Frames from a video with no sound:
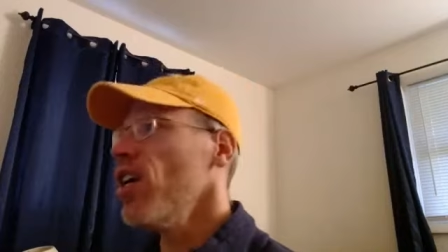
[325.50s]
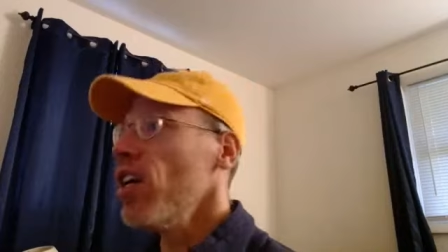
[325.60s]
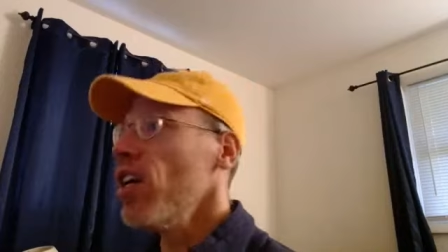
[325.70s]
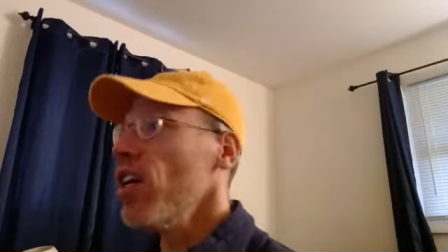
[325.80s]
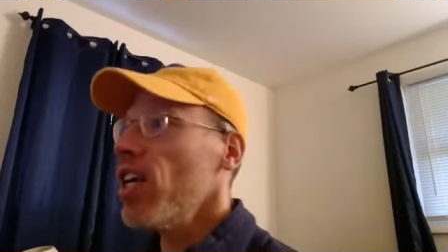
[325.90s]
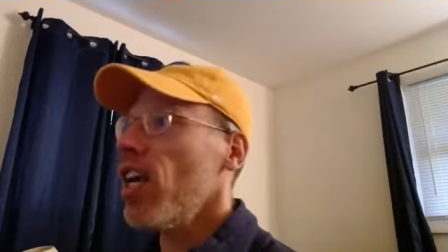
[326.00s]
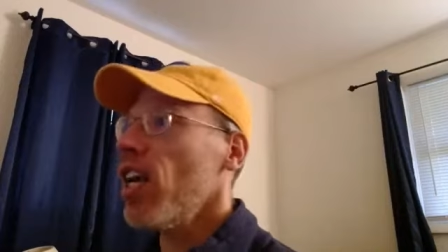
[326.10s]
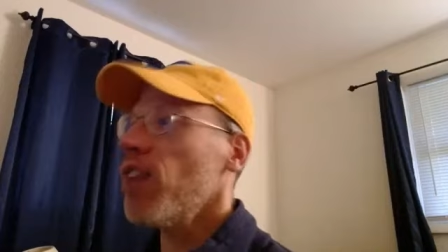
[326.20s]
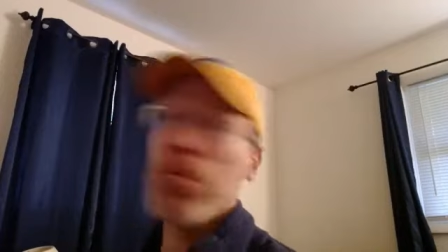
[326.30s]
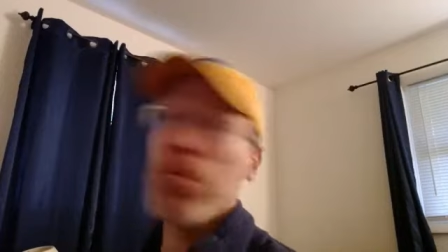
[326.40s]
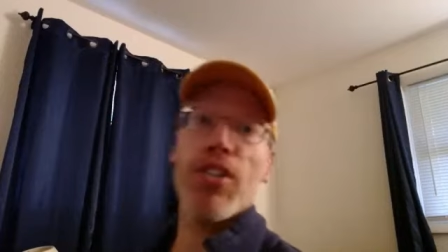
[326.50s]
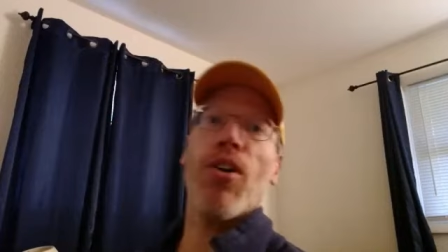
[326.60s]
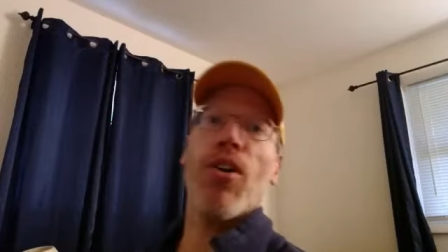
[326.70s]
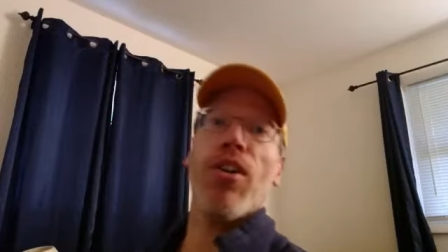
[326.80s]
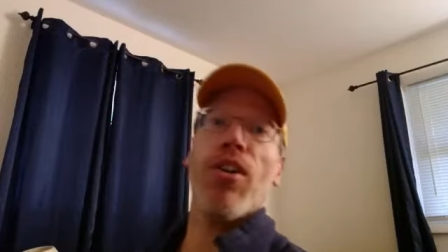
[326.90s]
he gave up six
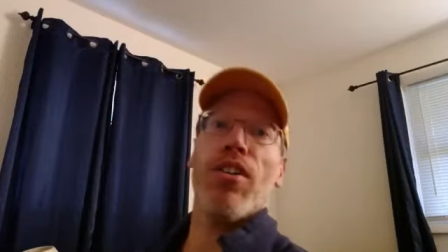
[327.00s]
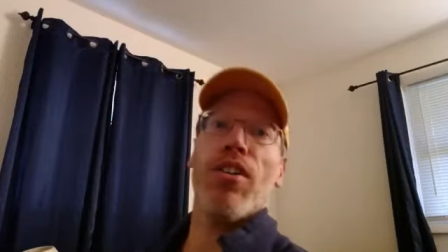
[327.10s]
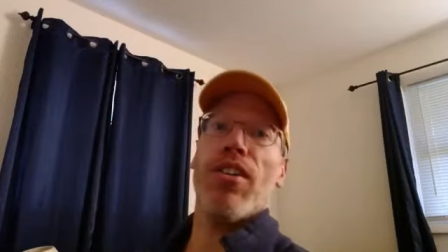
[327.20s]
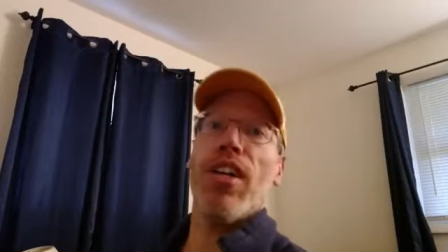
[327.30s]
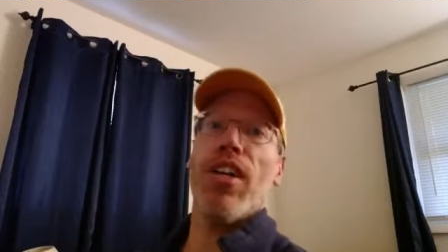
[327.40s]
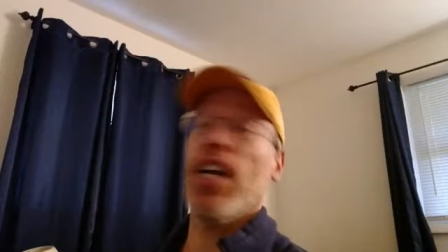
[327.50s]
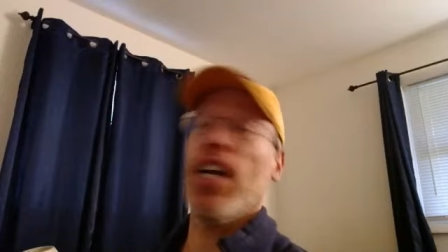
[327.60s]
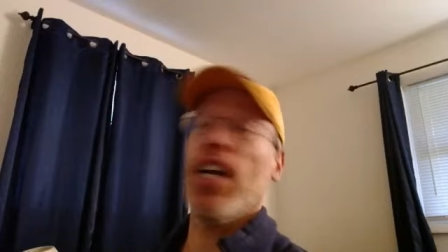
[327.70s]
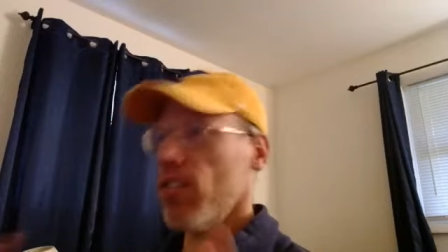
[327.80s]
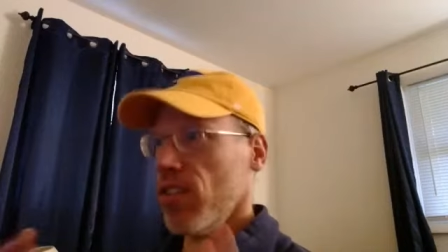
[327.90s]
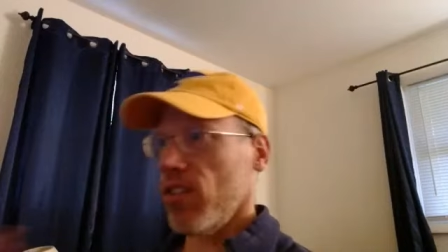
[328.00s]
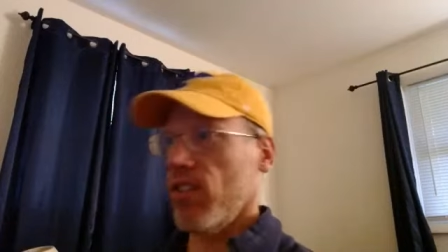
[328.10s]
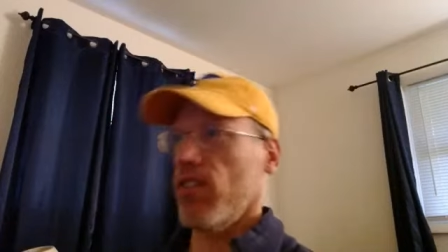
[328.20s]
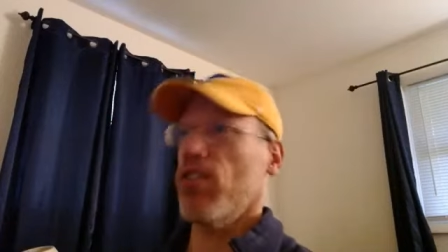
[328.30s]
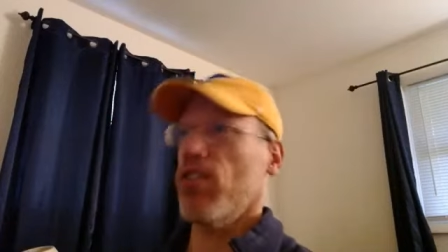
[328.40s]
goals against
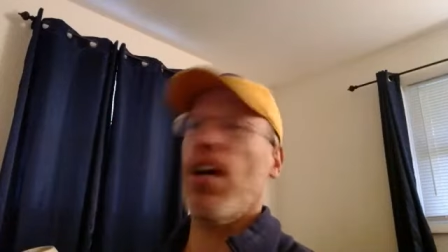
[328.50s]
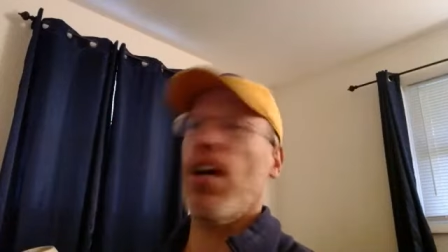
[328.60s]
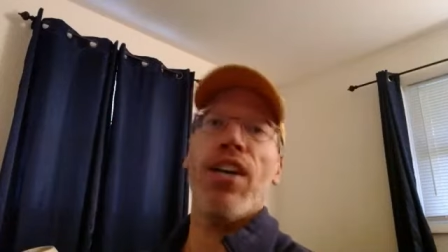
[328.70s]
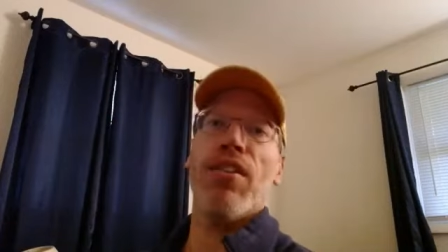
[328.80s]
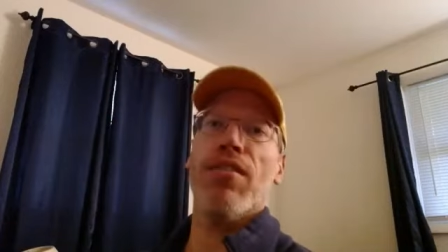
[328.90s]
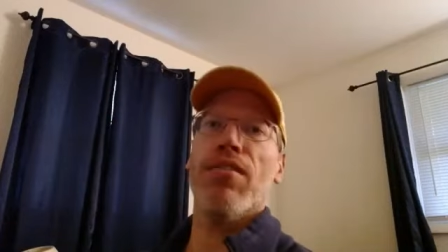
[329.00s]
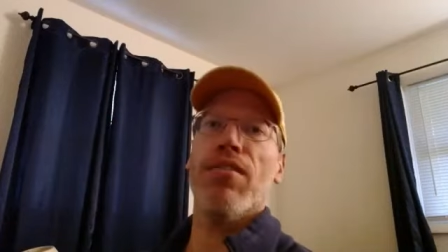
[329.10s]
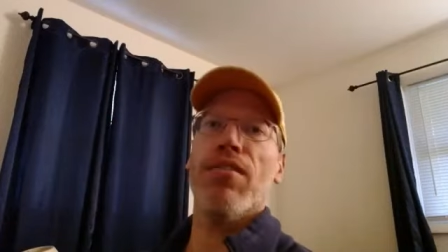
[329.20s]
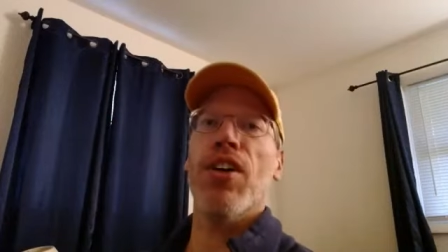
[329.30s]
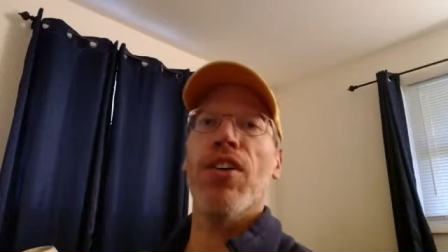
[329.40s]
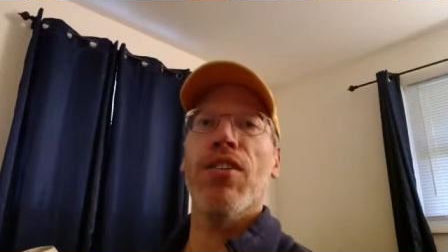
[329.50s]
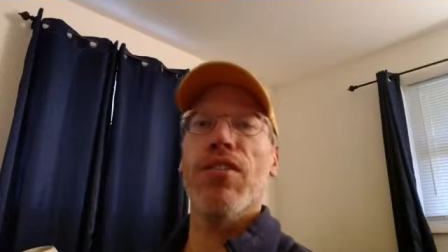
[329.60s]
Toronto. So,